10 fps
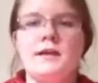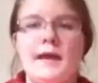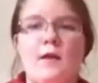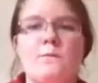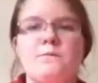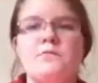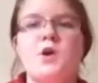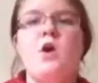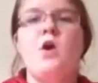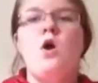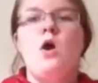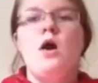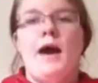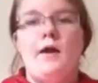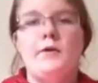Now,
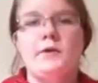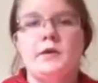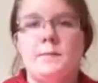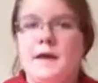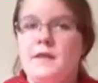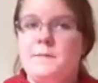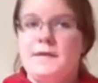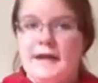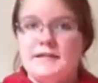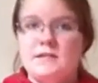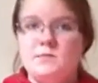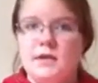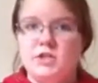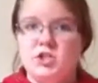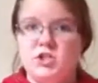how you're going to buy the potassium
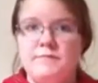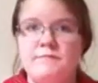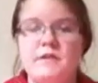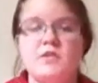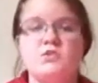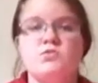nitrate is